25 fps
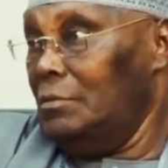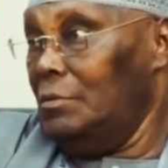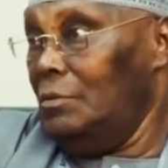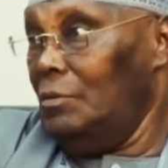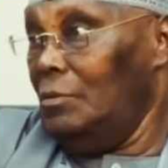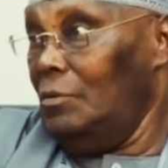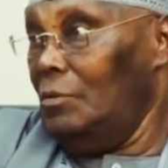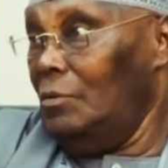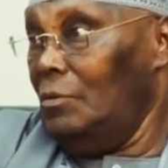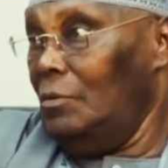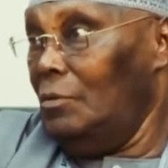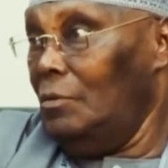
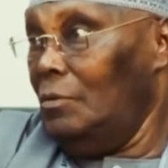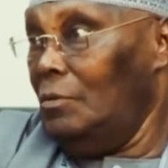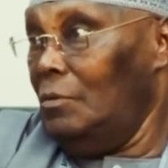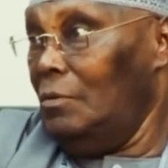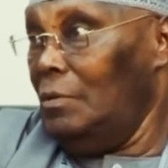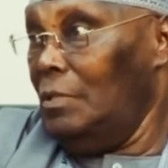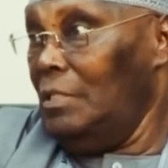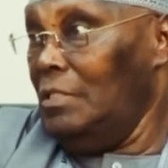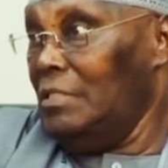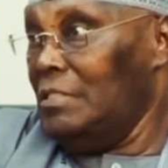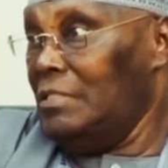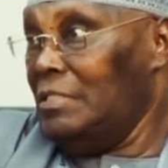You know,
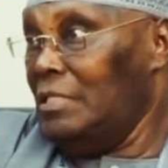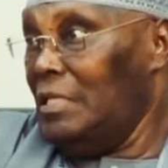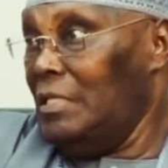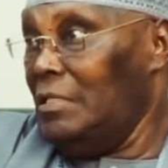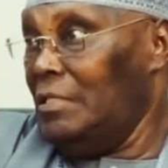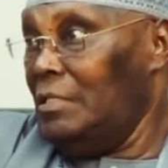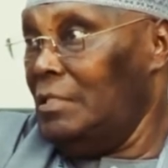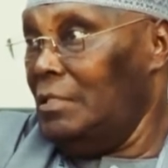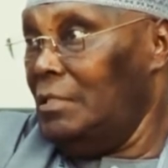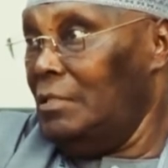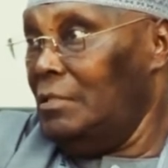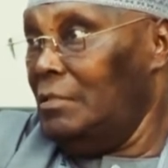I
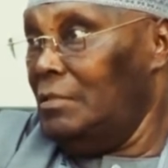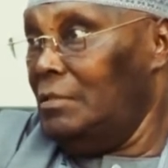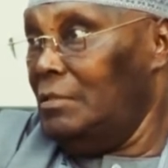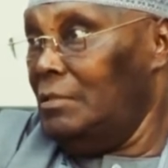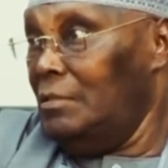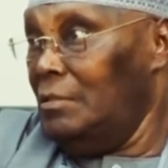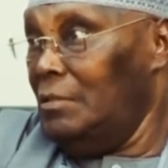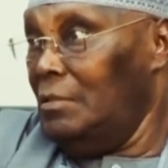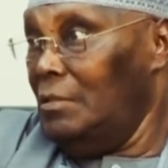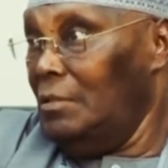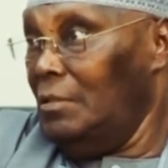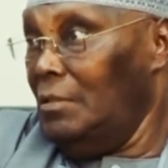started,
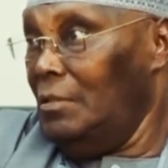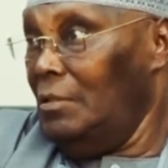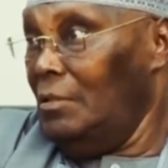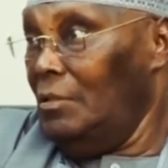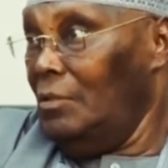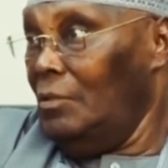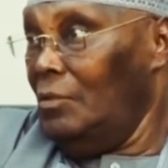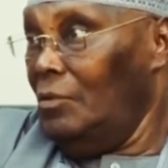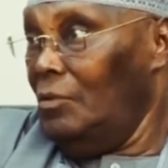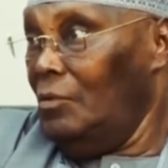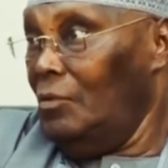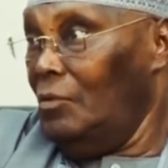
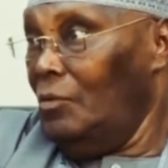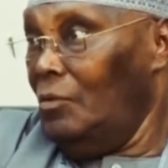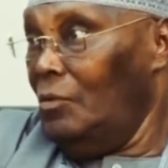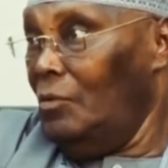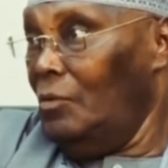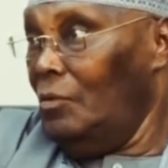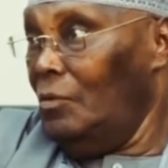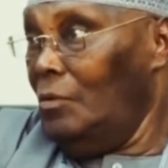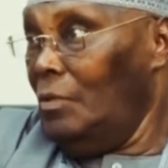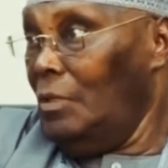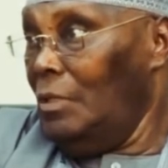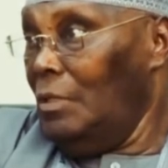
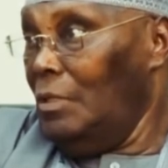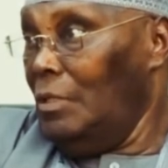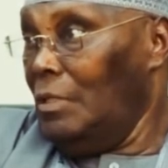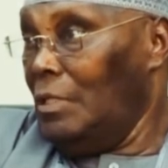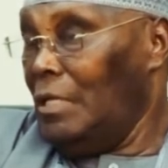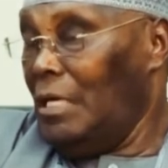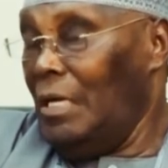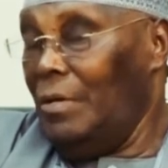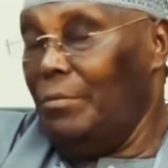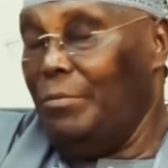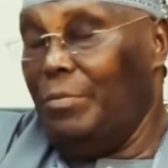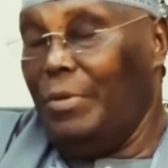
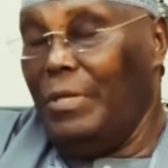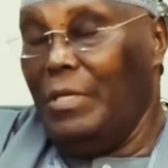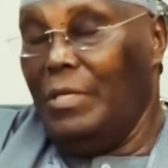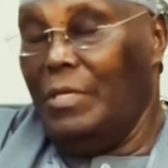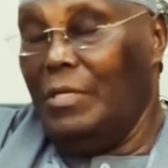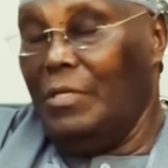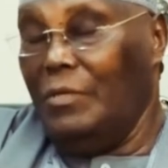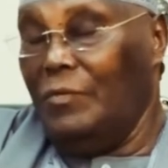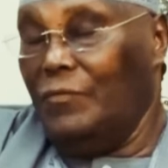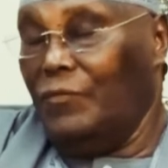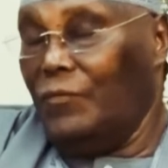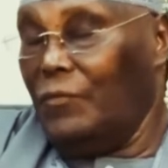
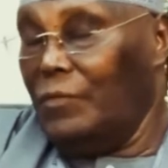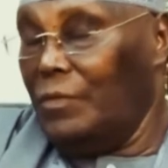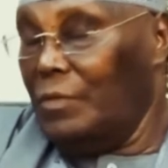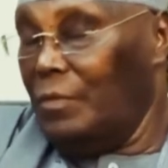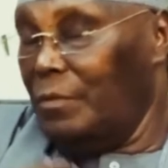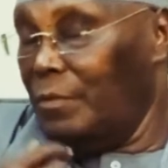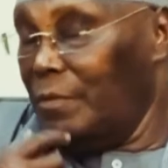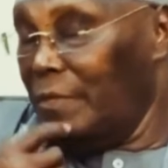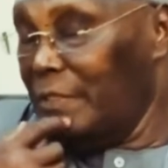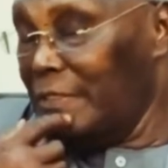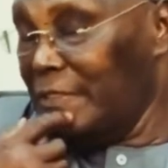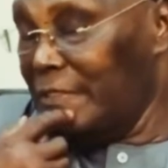campaigning for
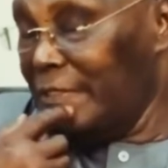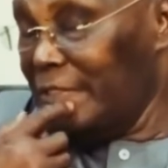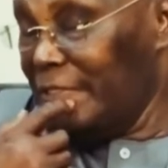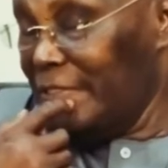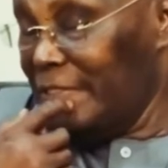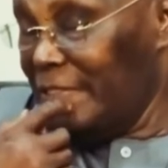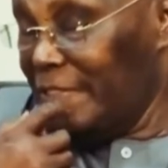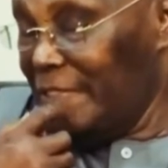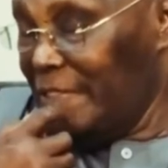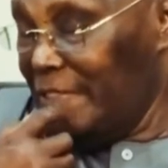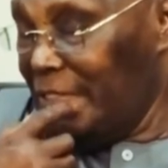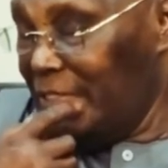the
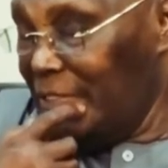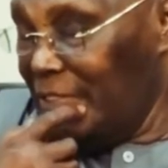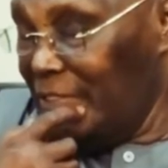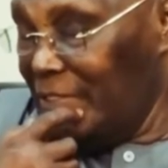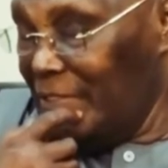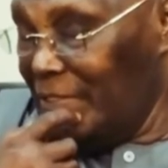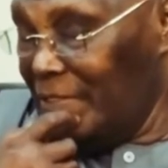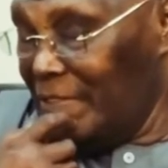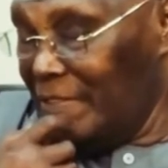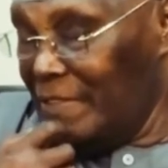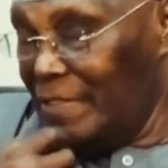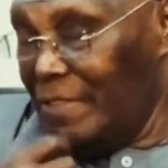presidency
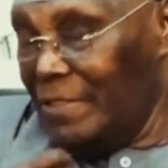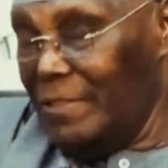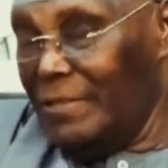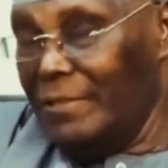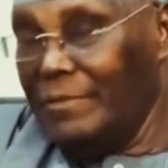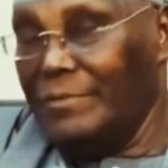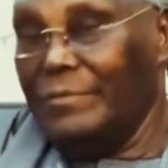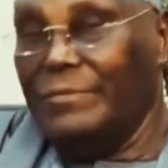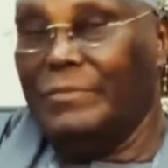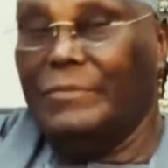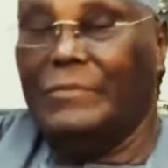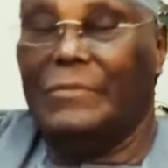since
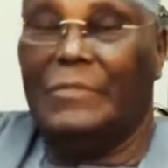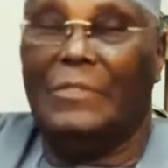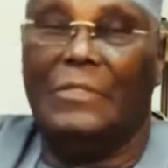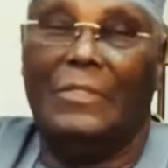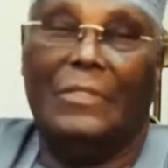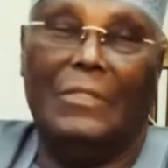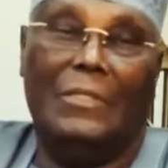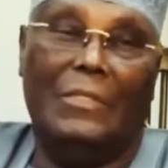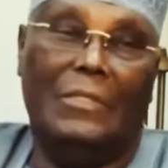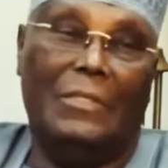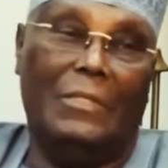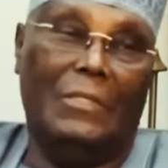the
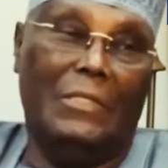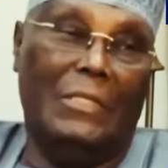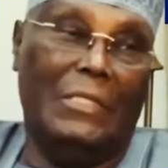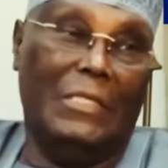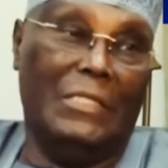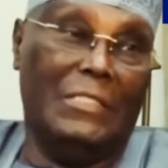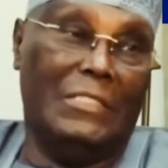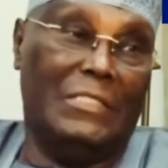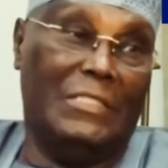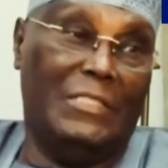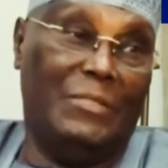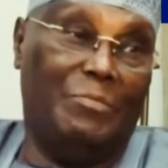
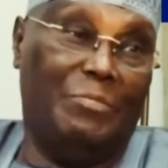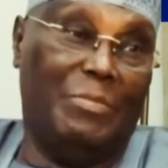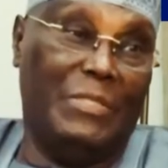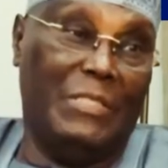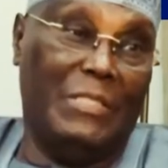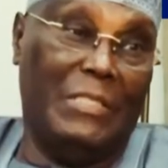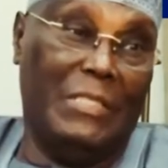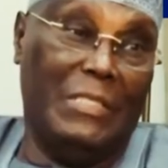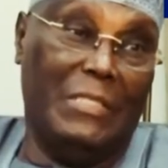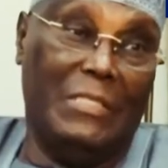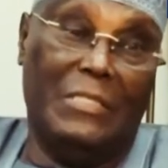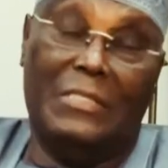
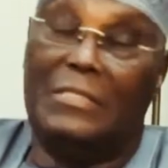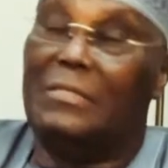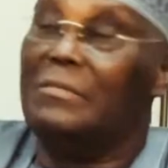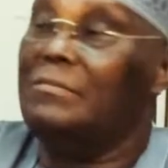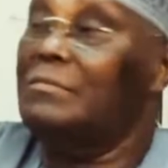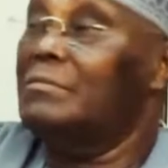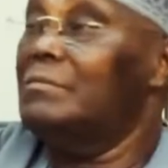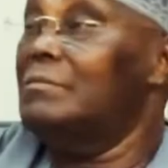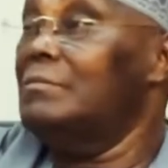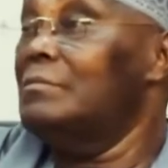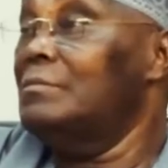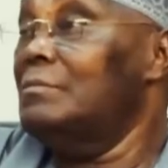SDP
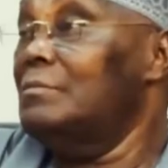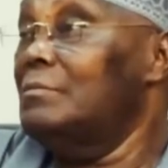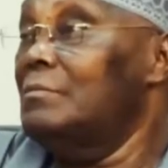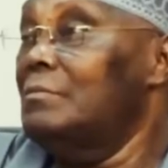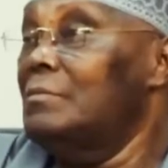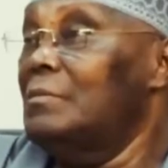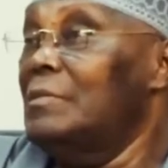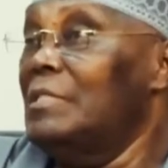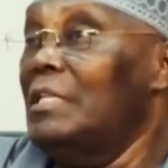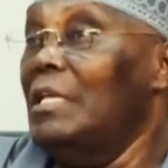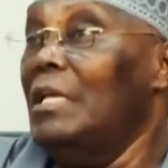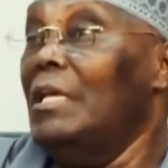days.
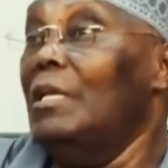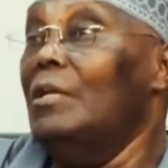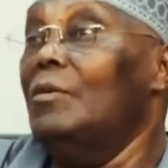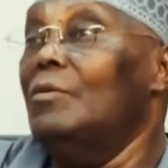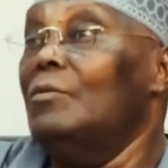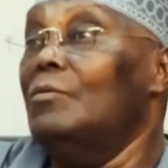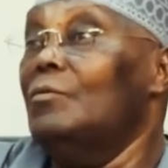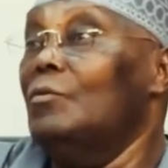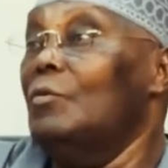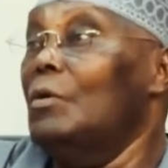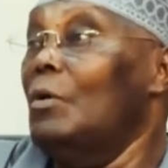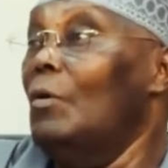
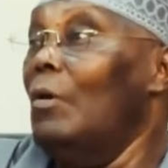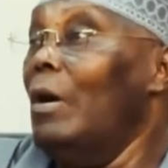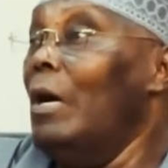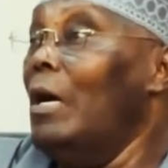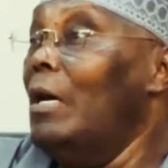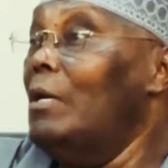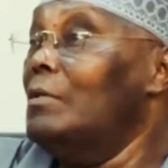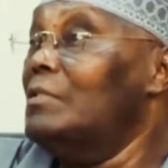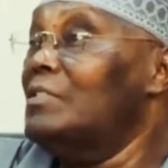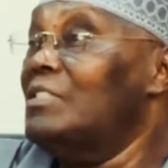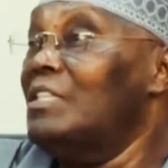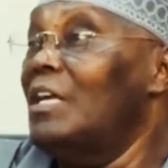Then we
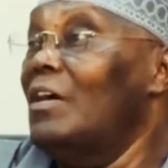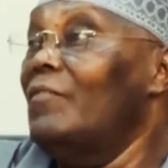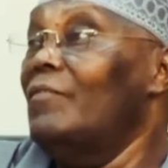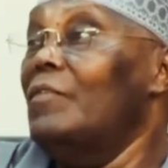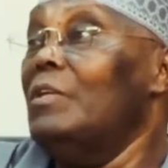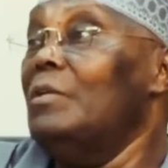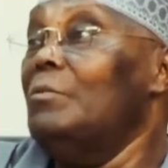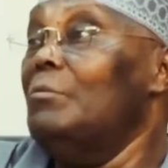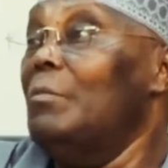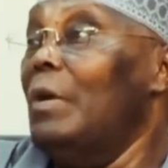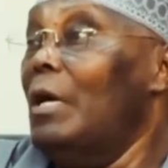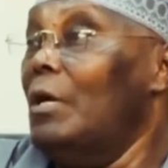were
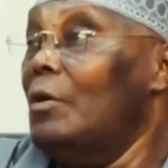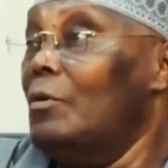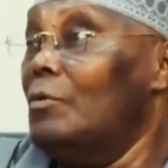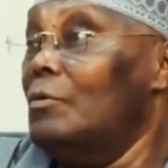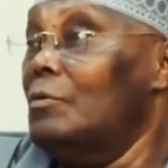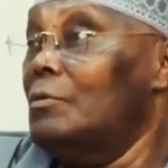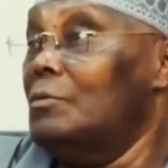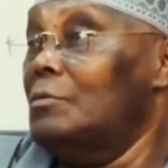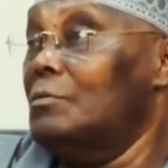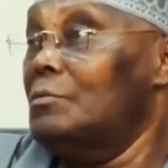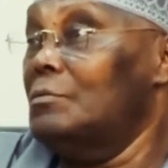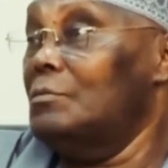traveling by
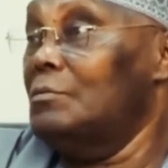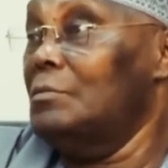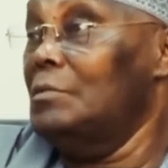road.